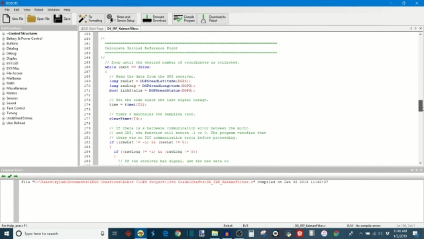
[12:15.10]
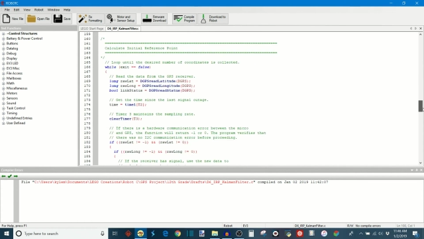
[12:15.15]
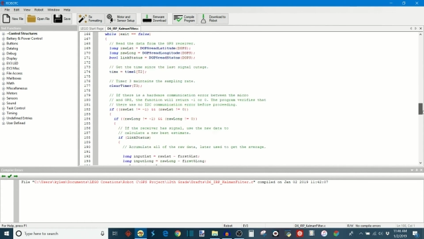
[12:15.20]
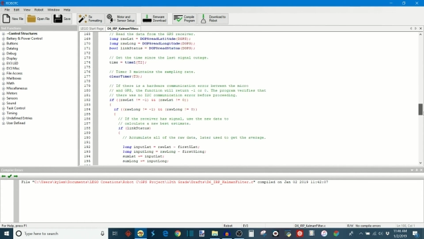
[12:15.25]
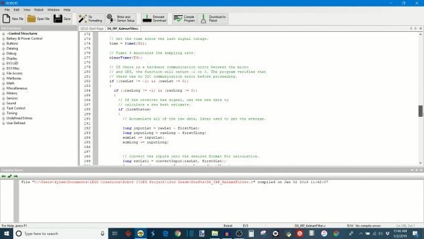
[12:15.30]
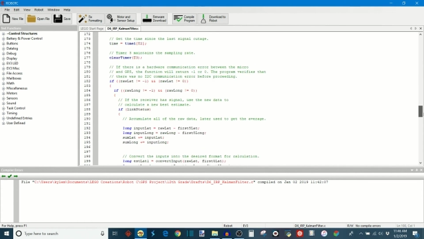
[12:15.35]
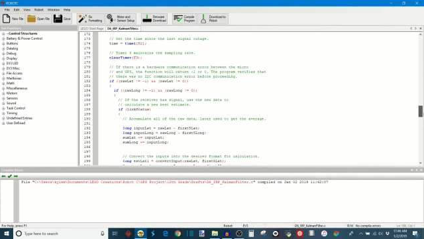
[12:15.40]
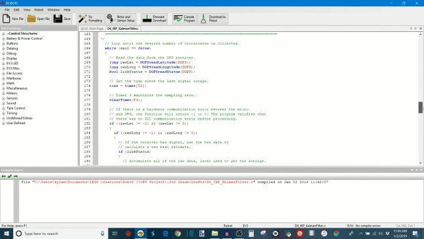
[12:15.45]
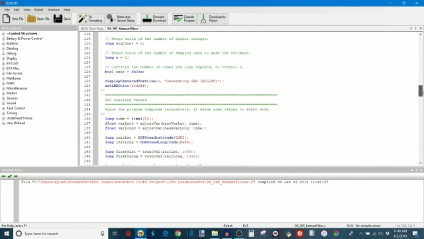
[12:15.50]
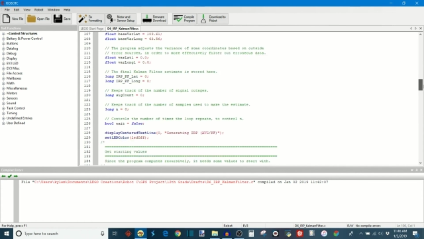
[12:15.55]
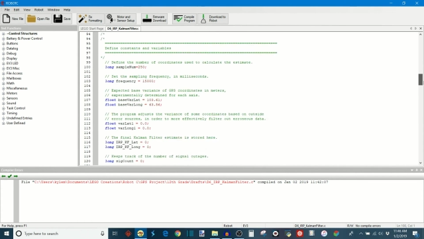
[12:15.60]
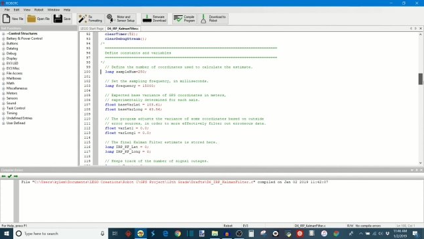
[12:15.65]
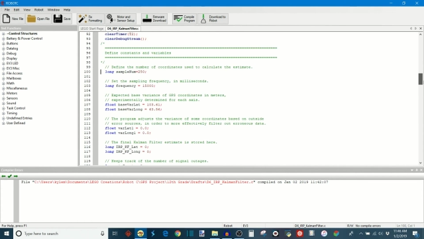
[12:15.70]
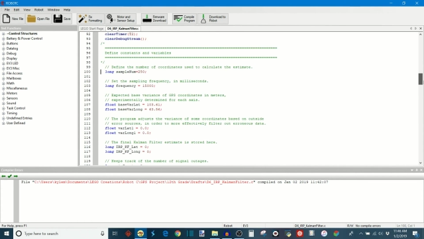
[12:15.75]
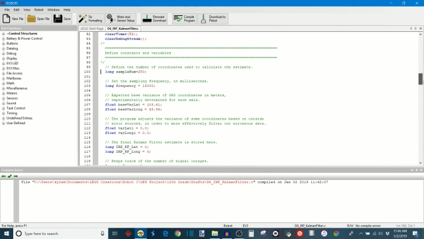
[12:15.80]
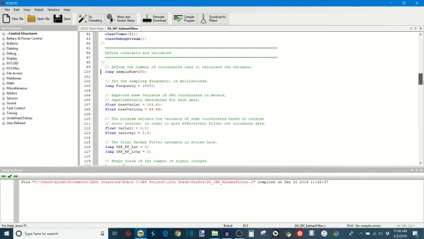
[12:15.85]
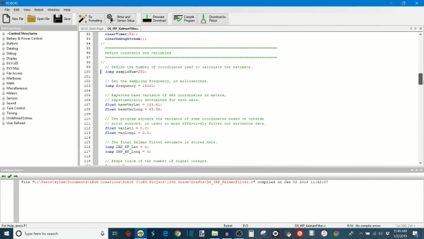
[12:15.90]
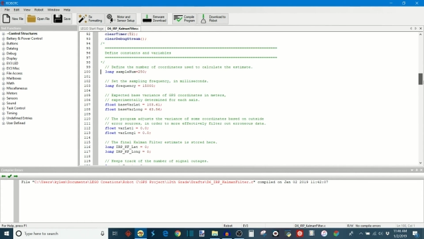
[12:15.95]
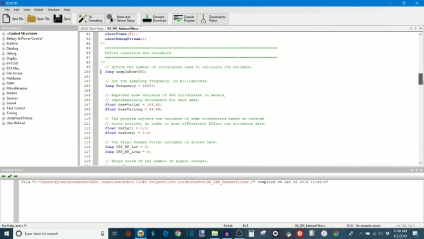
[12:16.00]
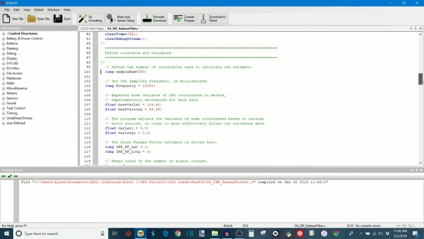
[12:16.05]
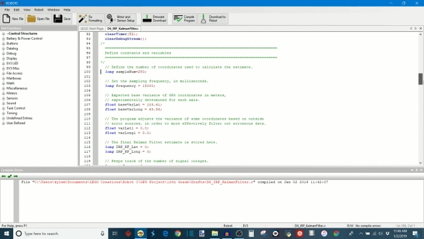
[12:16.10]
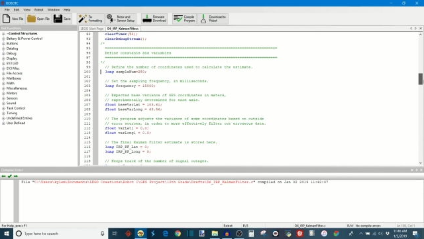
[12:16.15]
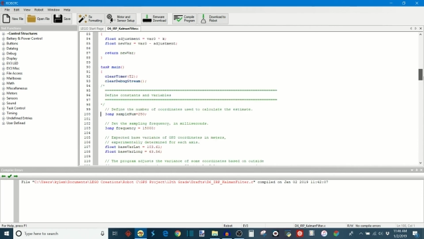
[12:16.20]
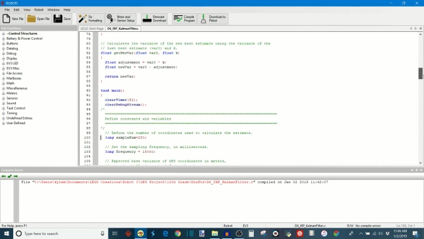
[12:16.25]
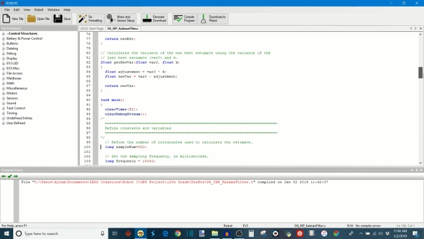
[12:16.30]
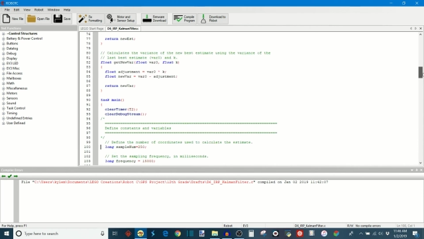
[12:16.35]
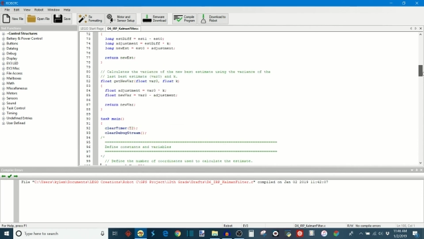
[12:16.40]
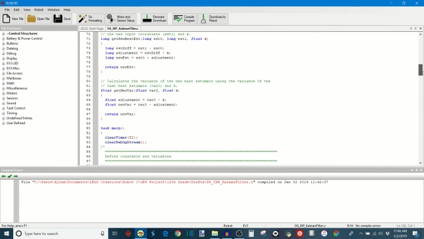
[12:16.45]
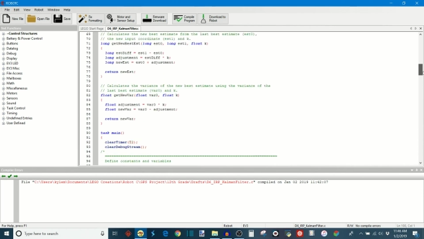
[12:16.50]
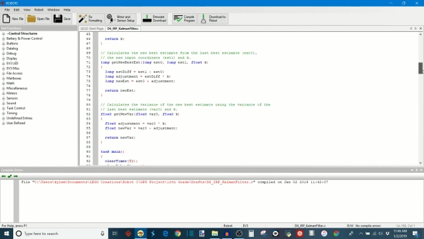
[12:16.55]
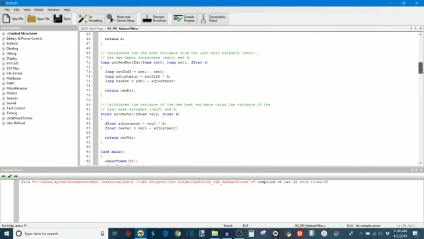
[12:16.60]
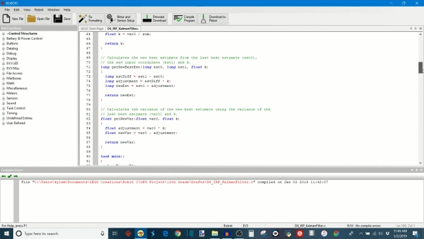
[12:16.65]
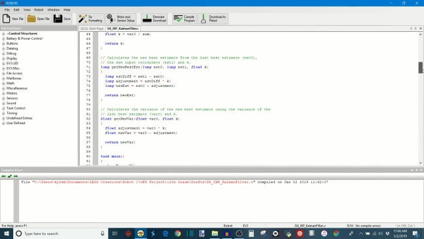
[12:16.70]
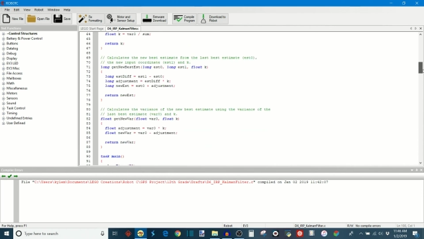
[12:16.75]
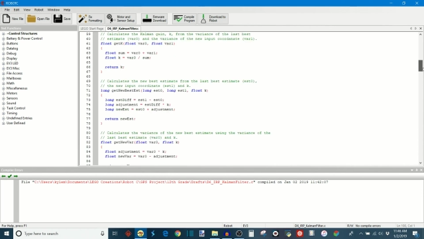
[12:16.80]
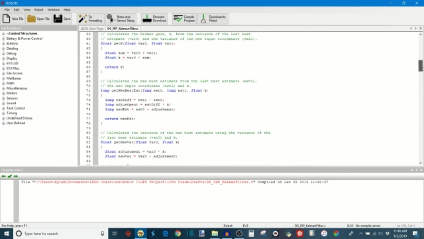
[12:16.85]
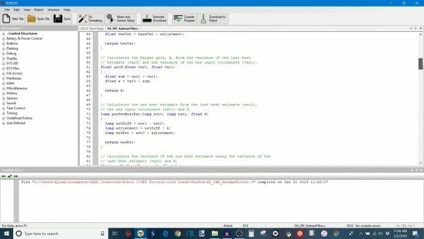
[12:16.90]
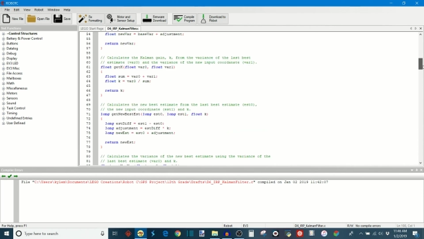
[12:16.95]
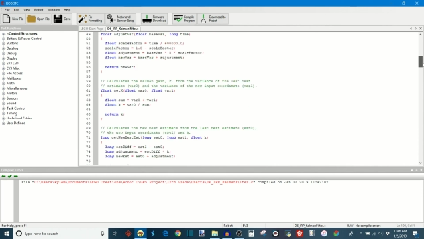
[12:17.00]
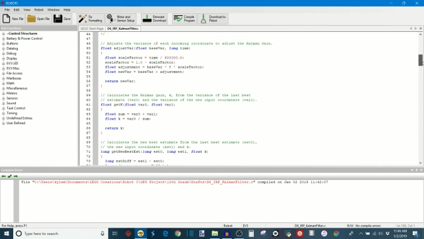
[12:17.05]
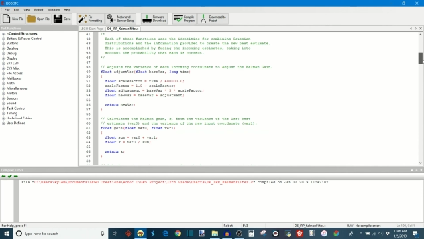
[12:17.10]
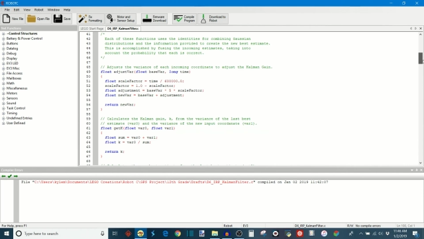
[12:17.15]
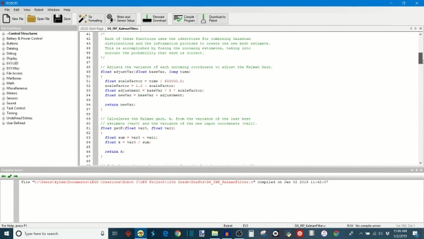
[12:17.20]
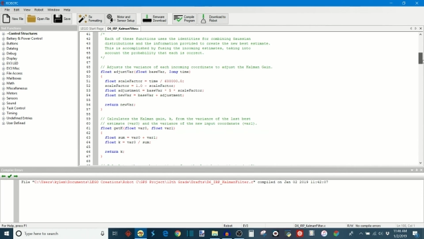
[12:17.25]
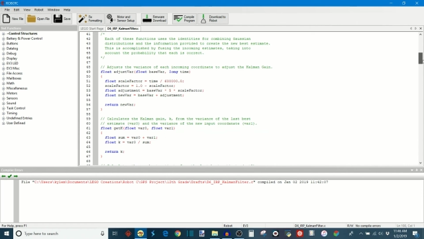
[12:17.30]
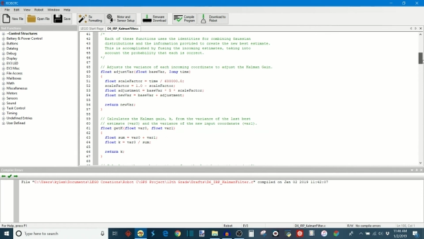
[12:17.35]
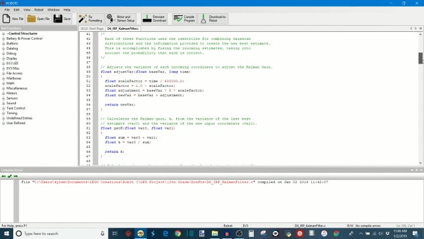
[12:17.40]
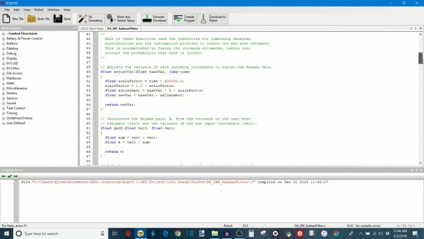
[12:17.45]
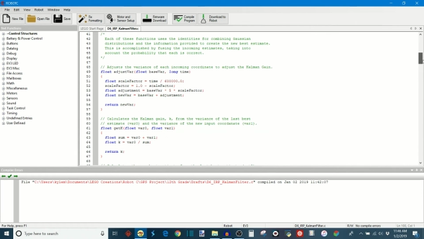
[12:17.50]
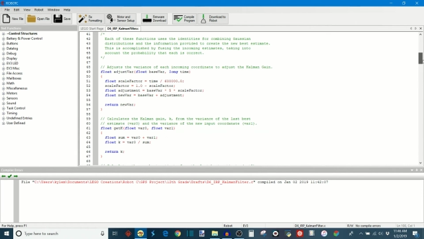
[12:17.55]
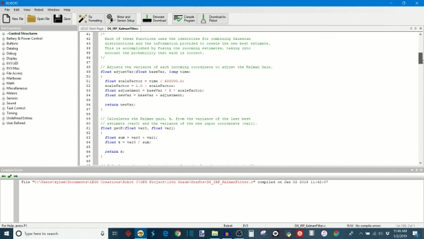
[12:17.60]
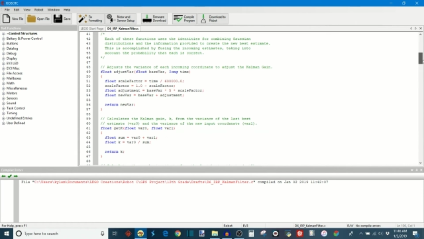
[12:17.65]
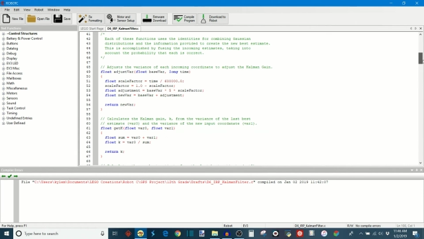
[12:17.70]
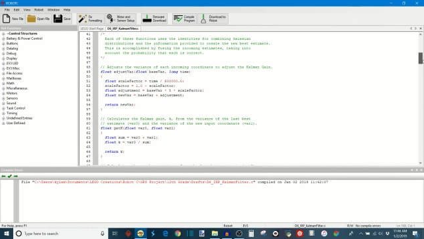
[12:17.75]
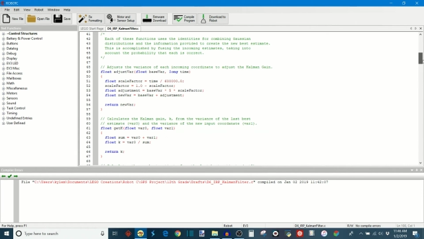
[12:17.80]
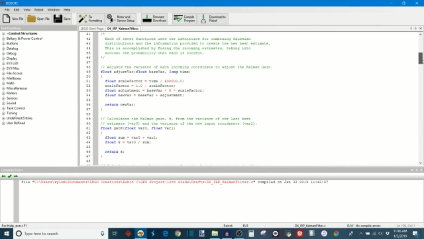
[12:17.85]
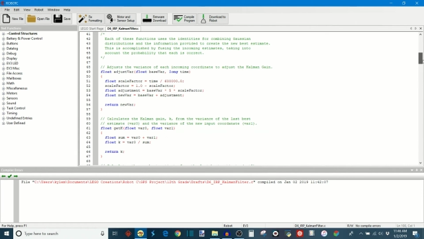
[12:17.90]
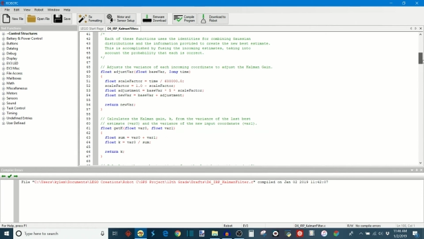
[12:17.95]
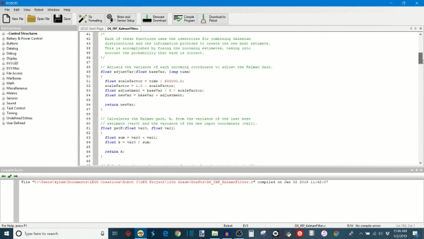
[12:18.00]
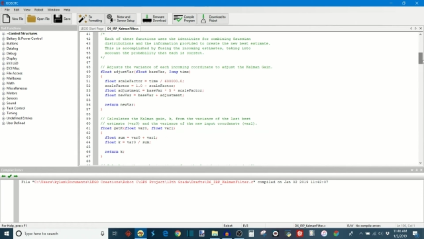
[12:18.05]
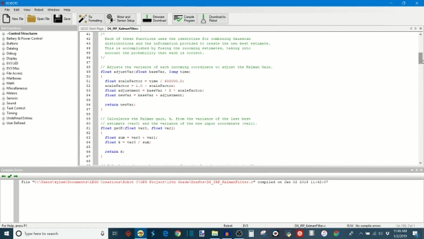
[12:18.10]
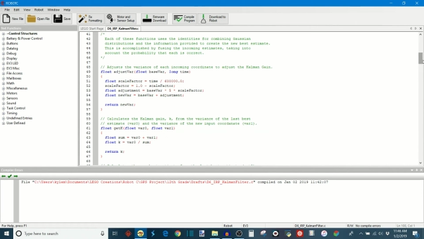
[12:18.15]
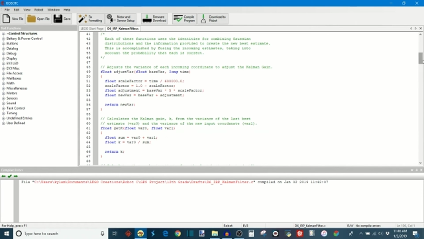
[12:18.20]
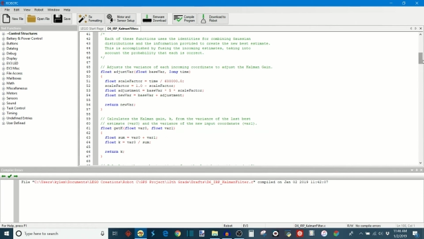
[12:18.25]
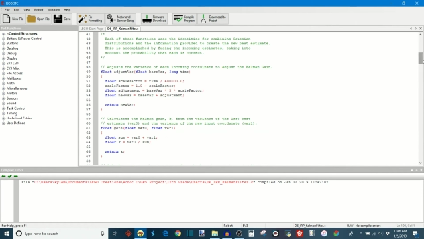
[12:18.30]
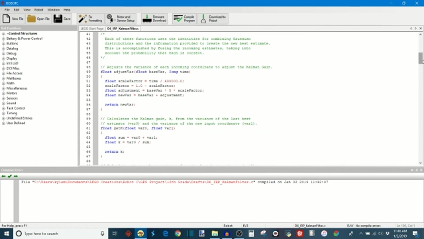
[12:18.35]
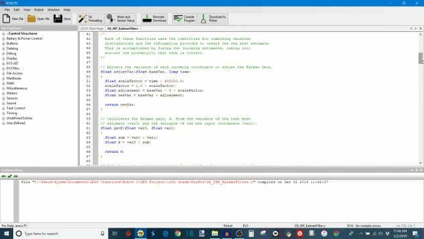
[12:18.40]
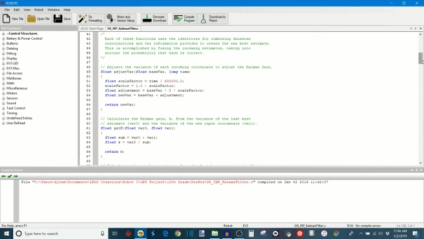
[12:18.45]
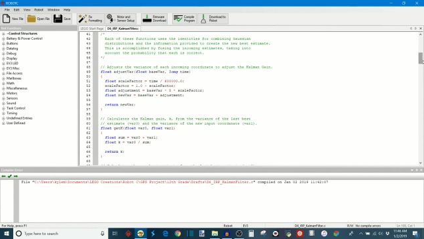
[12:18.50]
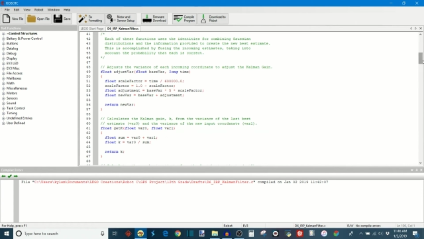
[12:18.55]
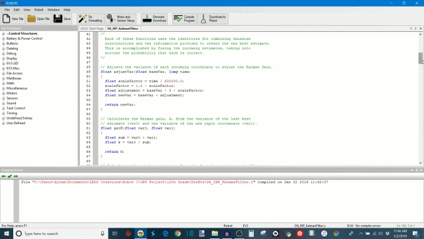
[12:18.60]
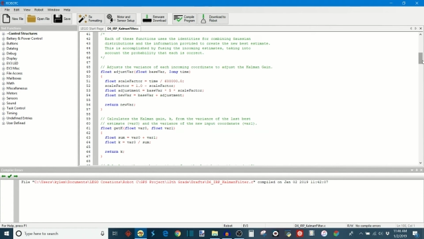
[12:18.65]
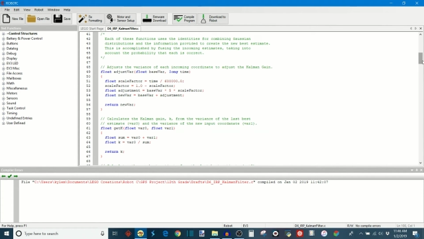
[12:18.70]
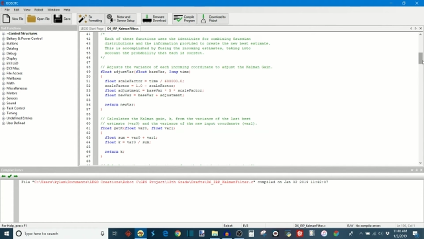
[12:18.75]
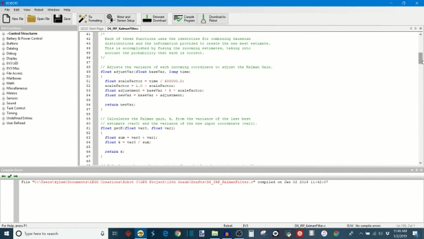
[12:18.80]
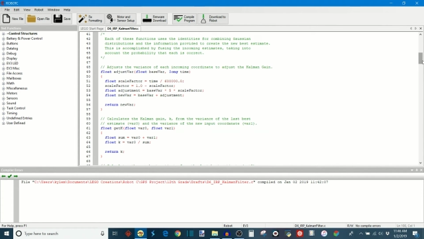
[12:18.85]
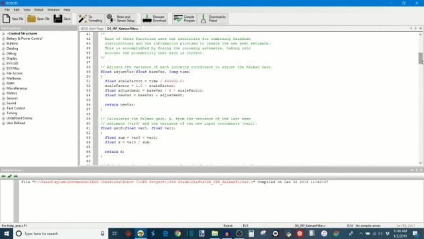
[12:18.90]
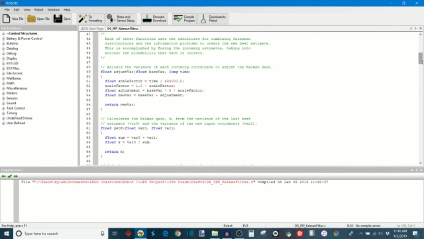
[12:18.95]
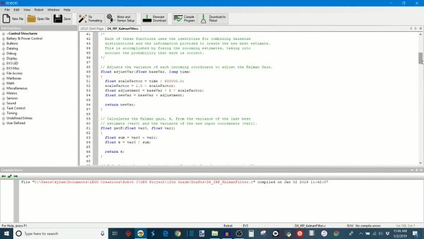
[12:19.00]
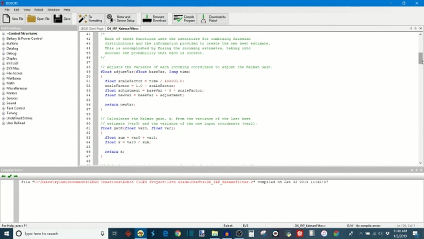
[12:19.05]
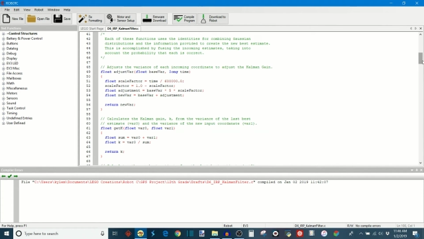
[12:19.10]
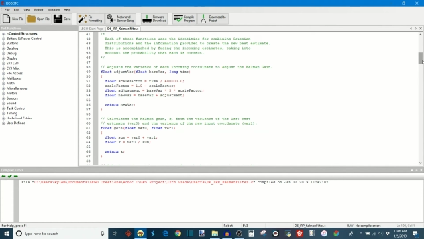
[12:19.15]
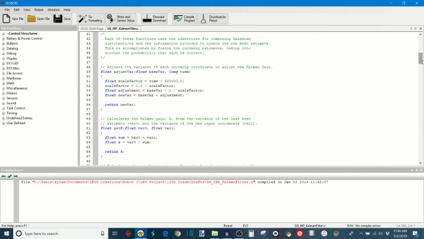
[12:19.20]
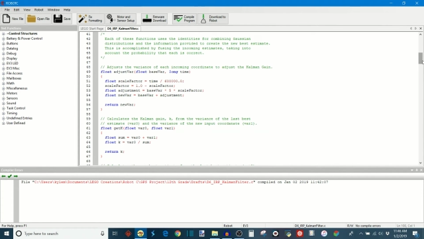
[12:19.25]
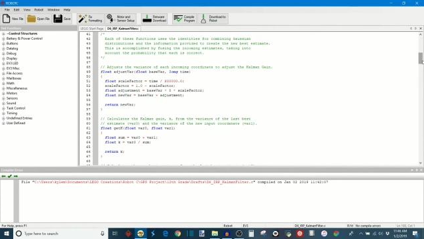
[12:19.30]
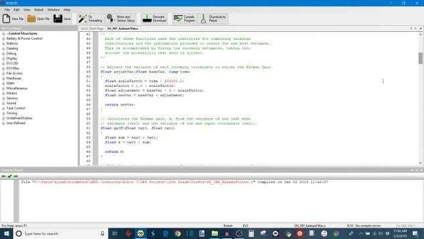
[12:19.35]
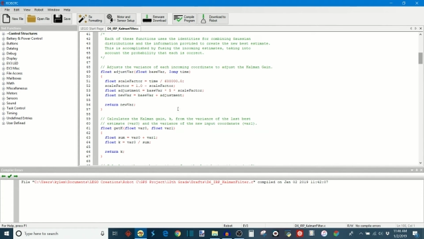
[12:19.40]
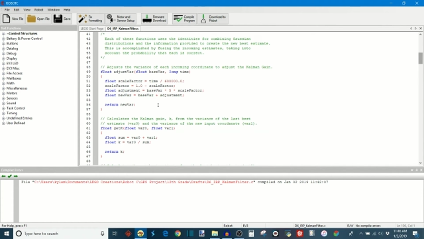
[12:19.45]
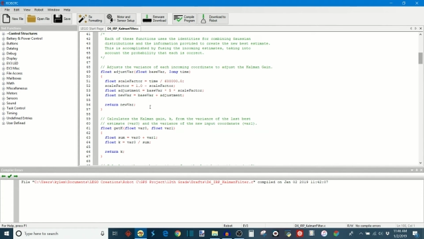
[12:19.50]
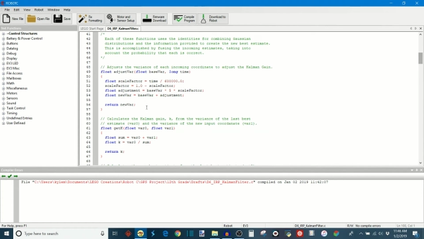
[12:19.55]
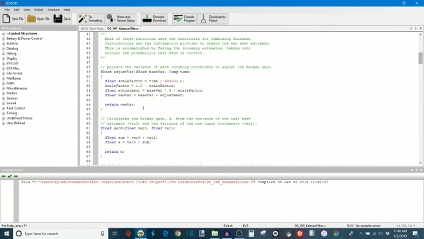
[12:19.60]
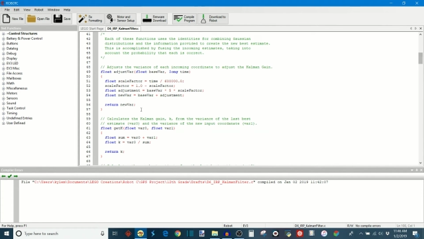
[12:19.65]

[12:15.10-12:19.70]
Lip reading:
Nobody's mouth can be seen.